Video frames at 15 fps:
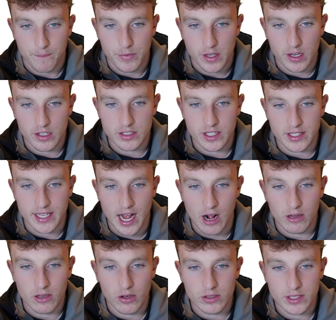Here's a
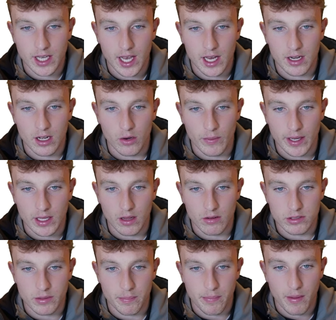down close candle. We
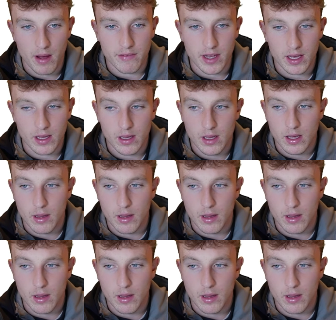close above it,